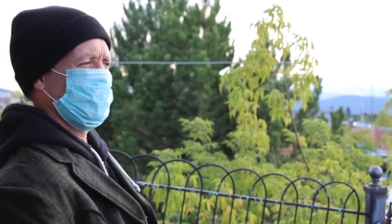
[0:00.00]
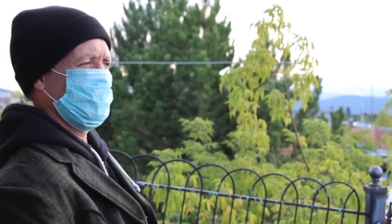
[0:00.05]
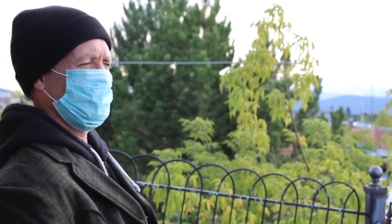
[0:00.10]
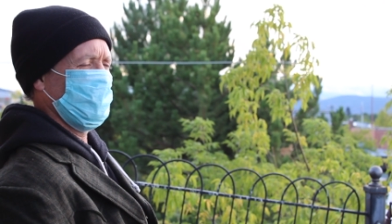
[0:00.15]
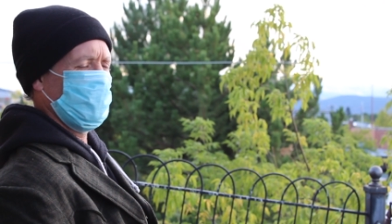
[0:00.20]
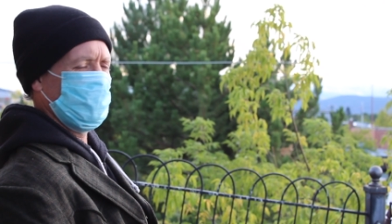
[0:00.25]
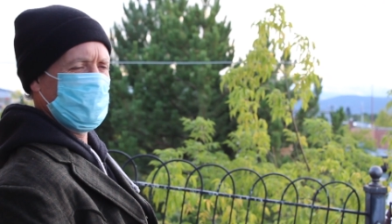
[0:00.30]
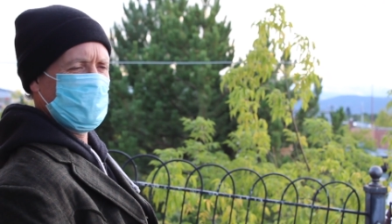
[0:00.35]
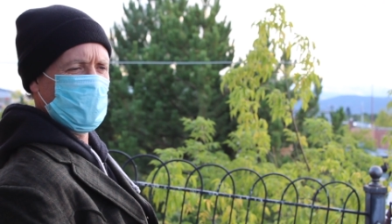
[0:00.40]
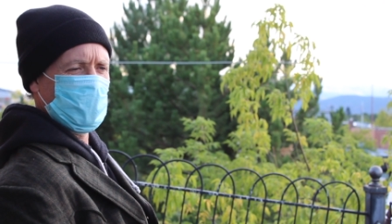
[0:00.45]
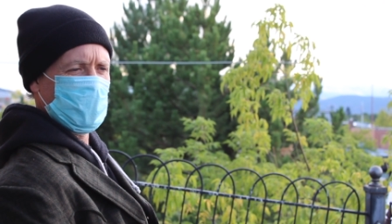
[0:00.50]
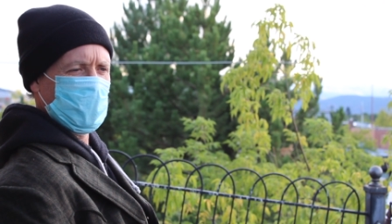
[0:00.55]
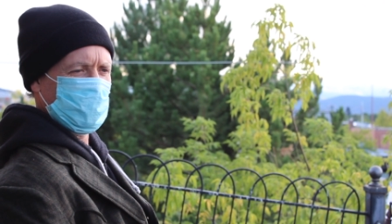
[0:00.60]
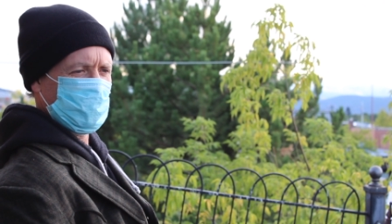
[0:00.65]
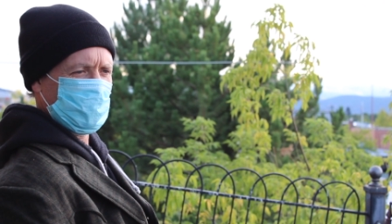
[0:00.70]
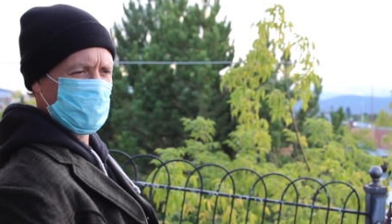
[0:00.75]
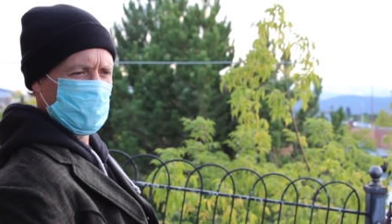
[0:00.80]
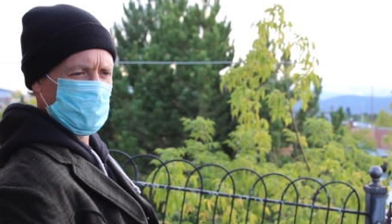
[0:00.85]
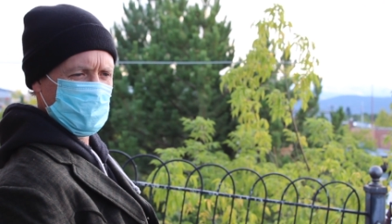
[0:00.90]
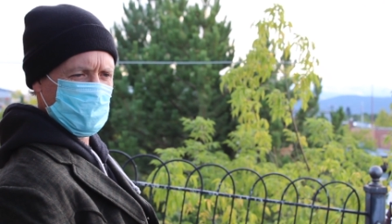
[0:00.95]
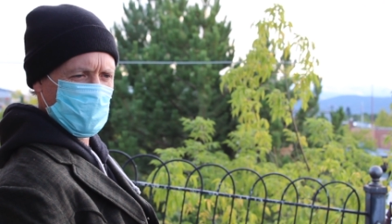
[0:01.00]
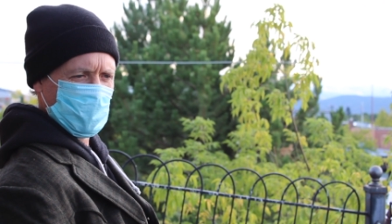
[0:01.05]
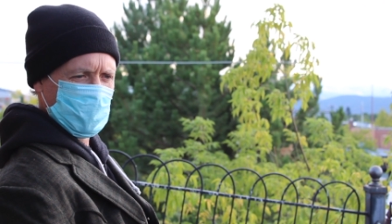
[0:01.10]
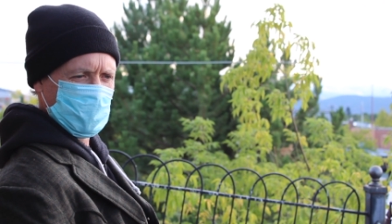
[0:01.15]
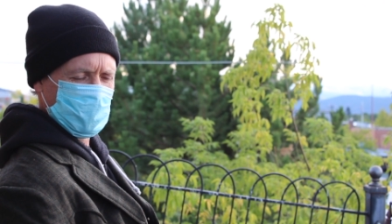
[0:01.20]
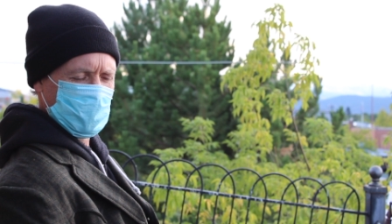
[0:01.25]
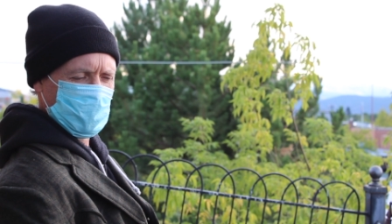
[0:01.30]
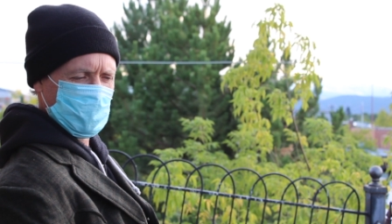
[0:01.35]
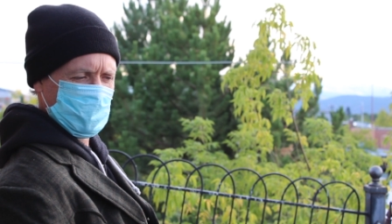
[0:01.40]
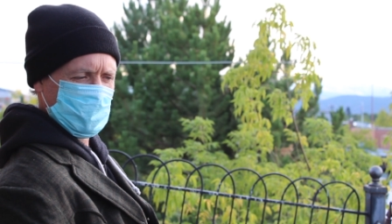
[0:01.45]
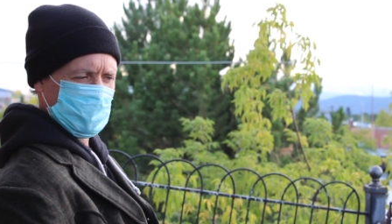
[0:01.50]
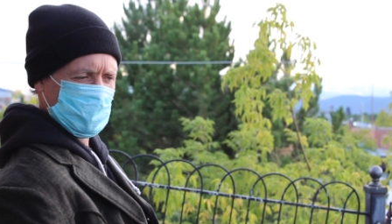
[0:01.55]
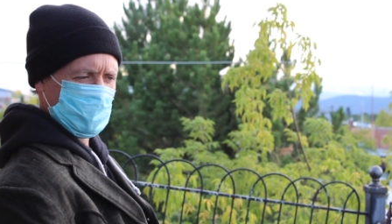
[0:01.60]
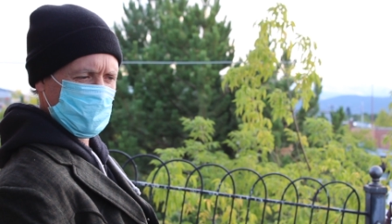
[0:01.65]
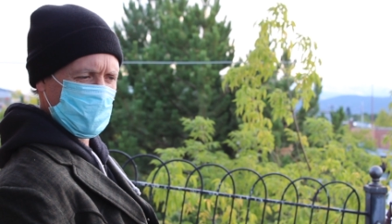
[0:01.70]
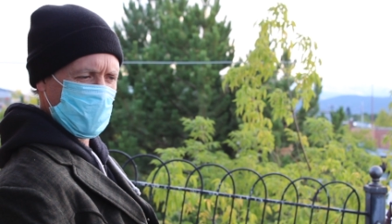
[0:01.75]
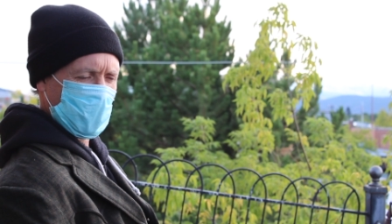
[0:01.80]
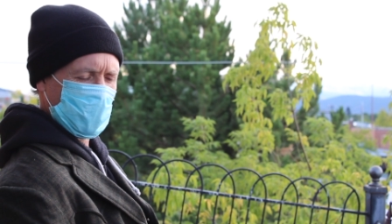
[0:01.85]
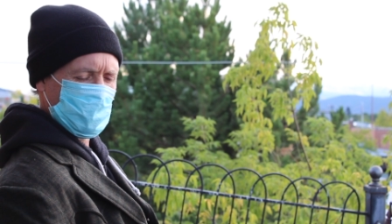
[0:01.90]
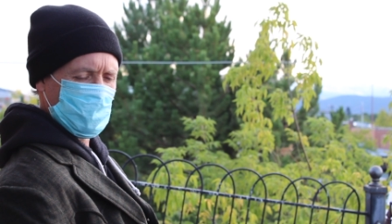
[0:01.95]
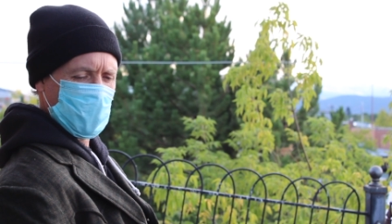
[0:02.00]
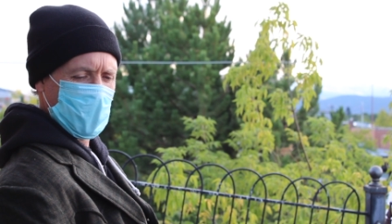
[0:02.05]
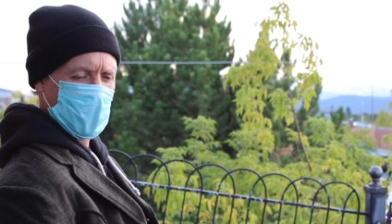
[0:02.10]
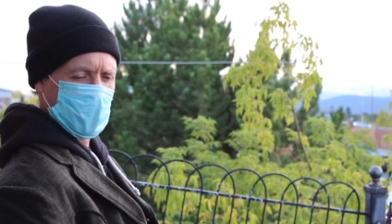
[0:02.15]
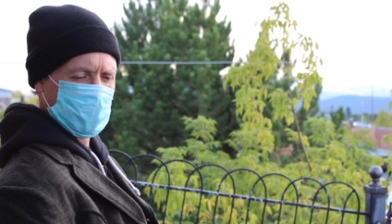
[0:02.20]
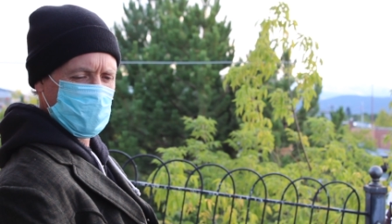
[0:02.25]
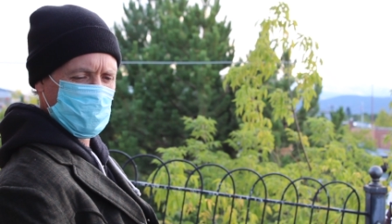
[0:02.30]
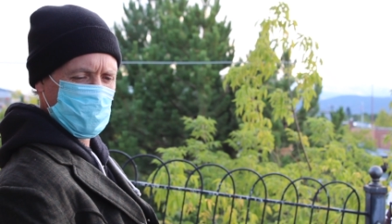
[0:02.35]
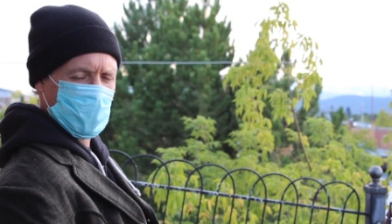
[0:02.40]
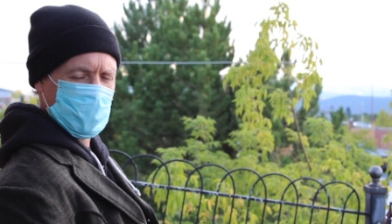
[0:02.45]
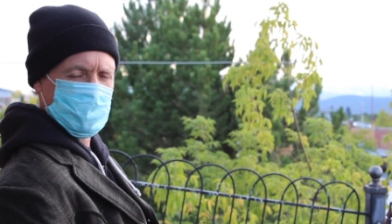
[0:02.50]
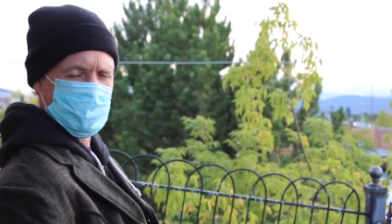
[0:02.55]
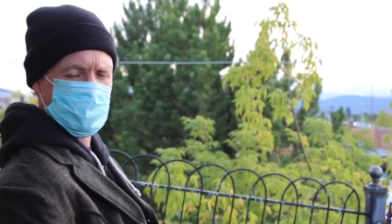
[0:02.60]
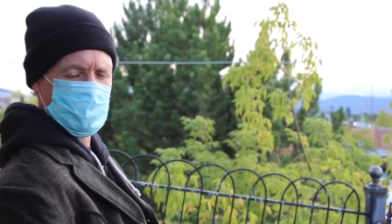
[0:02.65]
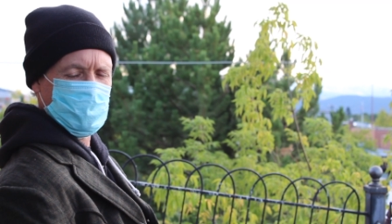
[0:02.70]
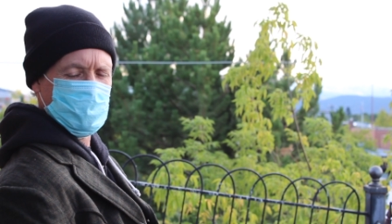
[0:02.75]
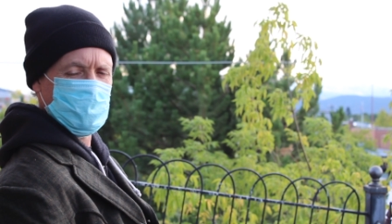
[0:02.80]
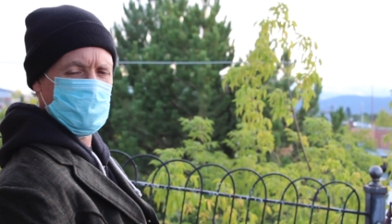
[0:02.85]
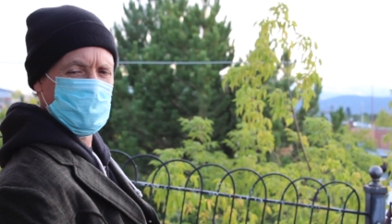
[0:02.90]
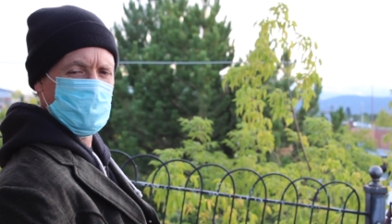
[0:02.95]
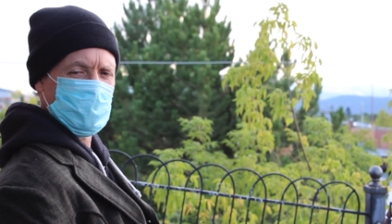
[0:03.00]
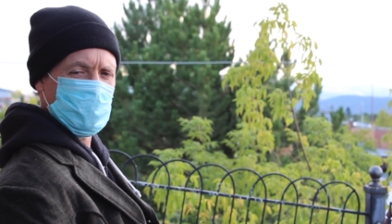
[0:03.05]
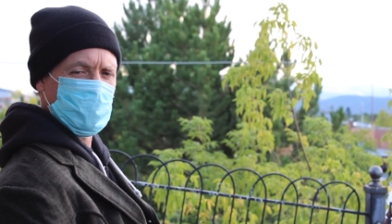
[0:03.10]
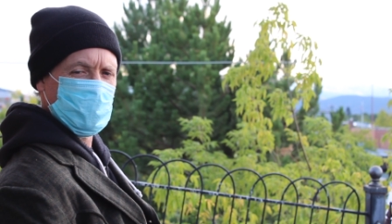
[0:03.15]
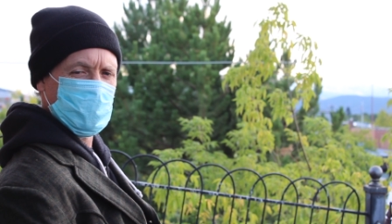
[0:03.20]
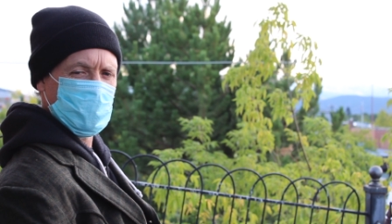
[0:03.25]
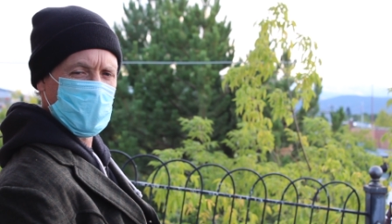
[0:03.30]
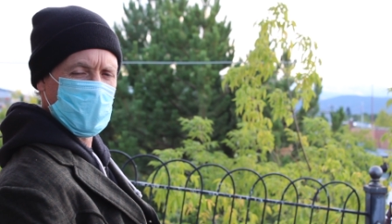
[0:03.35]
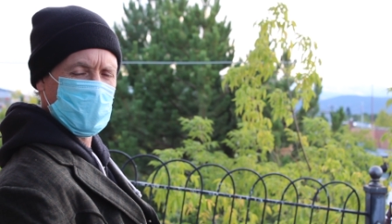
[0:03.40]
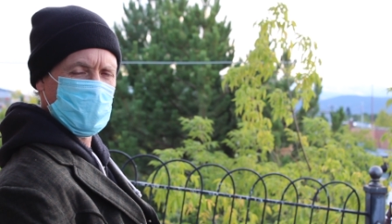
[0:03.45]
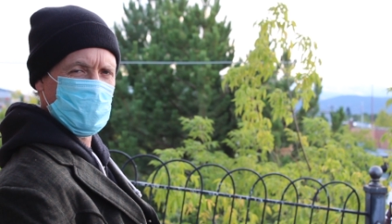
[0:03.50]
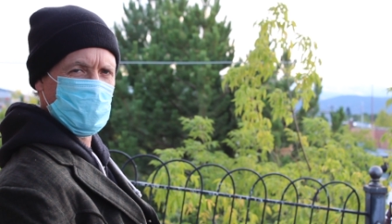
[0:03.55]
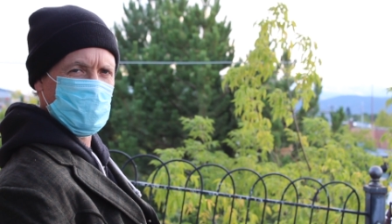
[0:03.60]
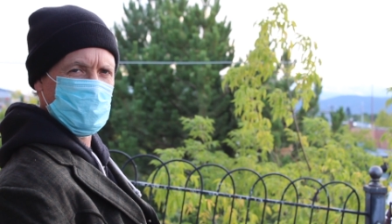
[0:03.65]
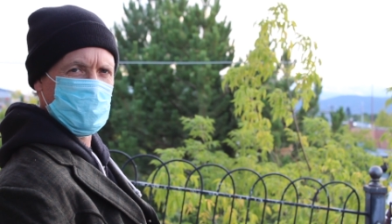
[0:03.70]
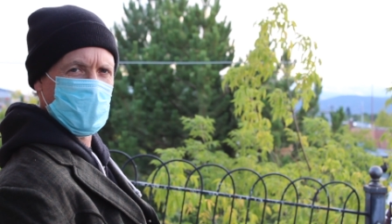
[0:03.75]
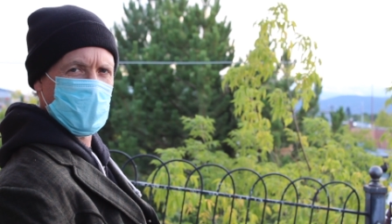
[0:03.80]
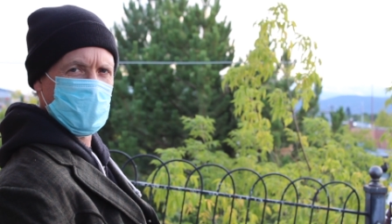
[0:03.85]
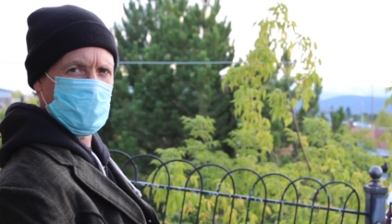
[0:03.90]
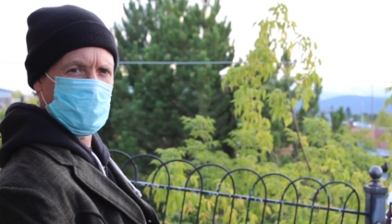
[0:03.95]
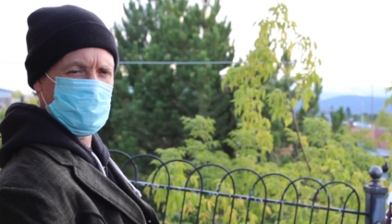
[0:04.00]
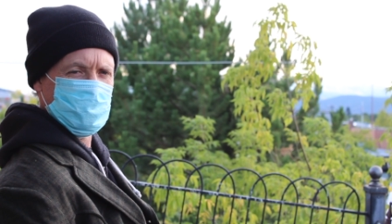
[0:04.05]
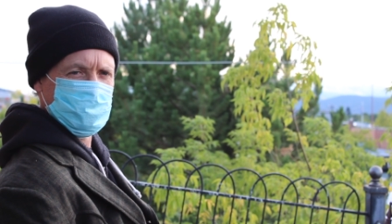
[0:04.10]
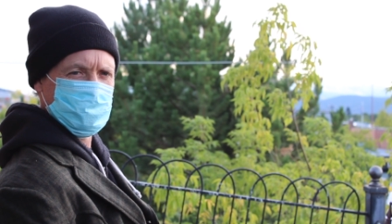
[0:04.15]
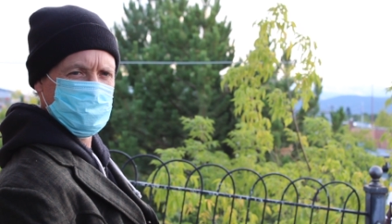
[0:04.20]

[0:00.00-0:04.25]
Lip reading: moved away for 20 years and now I'm back raising a 8-year-old daughter.